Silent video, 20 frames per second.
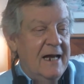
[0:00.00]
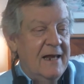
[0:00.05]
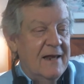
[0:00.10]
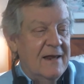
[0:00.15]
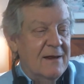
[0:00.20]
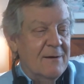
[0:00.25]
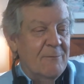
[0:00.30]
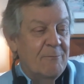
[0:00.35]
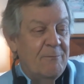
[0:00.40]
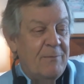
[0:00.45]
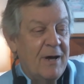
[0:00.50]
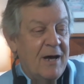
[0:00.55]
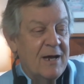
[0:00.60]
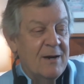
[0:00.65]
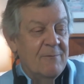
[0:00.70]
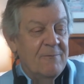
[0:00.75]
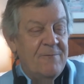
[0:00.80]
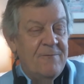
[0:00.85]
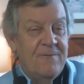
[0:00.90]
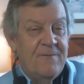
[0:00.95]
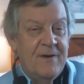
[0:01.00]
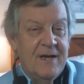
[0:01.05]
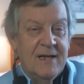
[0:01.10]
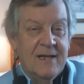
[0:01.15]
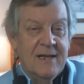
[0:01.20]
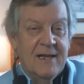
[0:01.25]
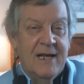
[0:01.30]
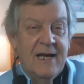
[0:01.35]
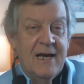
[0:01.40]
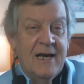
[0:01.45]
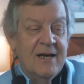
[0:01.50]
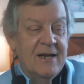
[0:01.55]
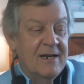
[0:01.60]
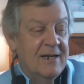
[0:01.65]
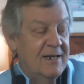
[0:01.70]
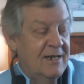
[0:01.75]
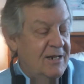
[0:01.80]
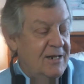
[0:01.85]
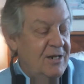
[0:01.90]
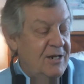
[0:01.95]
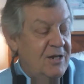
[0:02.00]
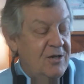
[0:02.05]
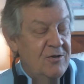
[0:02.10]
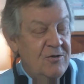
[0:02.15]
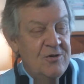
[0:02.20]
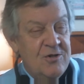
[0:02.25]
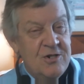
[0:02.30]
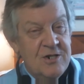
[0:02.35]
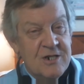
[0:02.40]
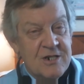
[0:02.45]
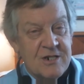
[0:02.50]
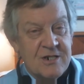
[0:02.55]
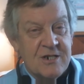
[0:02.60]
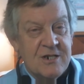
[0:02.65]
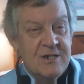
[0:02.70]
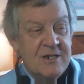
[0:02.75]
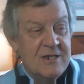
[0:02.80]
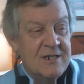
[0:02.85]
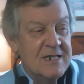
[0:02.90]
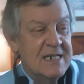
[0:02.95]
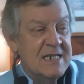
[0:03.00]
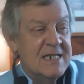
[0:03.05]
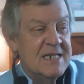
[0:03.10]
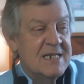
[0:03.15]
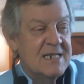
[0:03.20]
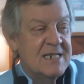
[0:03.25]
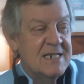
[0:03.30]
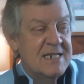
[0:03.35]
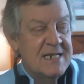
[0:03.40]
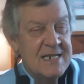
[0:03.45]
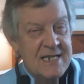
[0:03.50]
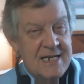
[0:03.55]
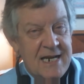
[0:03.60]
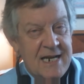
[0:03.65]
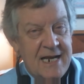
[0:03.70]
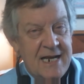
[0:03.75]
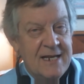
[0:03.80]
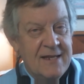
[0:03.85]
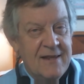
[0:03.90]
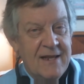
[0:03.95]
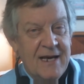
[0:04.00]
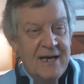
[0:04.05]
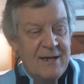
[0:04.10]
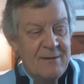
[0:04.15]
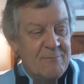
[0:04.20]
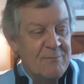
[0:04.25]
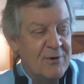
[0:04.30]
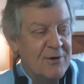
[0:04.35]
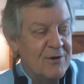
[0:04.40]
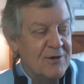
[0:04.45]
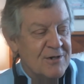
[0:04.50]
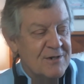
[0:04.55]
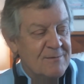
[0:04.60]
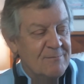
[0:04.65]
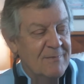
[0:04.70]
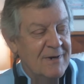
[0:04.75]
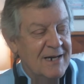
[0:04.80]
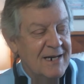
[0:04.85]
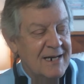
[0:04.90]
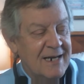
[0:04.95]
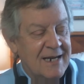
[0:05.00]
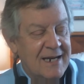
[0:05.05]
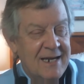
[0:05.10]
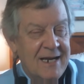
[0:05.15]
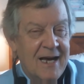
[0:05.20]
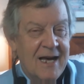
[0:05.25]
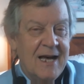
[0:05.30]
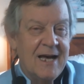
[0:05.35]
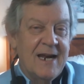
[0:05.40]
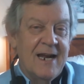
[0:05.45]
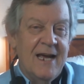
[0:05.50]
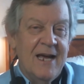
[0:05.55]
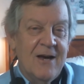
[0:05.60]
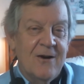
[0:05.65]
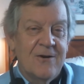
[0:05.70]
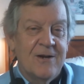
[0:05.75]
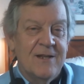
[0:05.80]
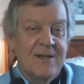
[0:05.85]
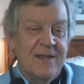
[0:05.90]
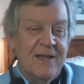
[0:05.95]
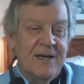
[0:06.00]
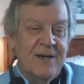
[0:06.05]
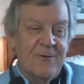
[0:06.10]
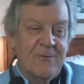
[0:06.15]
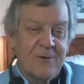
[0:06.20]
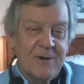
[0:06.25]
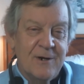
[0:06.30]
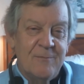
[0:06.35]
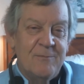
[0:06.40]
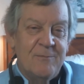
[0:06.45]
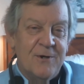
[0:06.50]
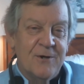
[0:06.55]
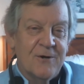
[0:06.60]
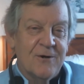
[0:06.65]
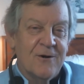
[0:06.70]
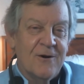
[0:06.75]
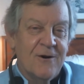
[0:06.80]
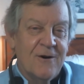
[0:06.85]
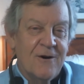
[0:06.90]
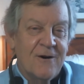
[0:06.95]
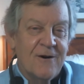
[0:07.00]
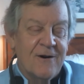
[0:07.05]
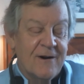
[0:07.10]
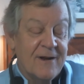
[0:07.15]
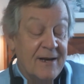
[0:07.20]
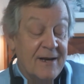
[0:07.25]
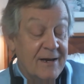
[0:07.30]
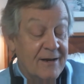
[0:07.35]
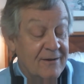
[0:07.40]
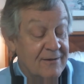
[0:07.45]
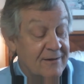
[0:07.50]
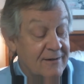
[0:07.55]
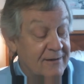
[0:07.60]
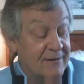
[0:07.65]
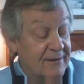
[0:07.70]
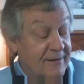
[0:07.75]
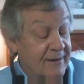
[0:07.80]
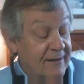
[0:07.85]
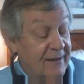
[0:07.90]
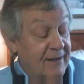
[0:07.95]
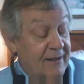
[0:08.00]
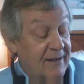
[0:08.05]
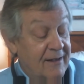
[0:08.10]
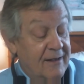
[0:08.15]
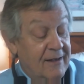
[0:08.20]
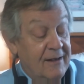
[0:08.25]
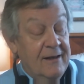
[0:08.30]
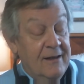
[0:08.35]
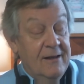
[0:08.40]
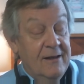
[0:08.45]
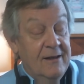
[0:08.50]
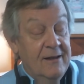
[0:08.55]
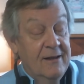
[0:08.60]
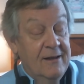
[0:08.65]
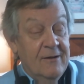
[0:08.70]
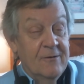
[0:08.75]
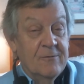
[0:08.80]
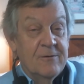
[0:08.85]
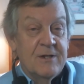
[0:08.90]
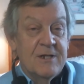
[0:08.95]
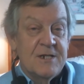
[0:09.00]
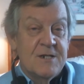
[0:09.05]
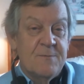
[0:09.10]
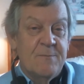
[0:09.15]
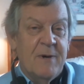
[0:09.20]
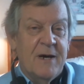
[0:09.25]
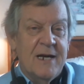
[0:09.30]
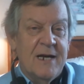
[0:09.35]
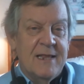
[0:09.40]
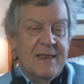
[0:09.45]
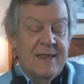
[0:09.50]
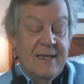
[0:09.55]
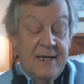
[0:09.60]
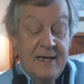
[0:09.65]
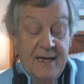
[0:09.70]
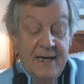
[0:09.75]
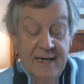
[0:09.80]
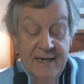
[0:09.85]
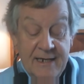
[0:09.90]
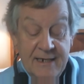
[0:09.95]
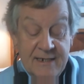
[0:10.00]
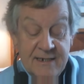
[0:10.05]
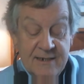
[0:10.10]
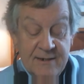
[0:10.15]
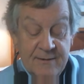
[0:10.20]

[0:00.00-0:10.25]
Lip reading: And then the bottom fell out and you just couldn't stand that person. My God, how could they rip your heart out? Well, despite that,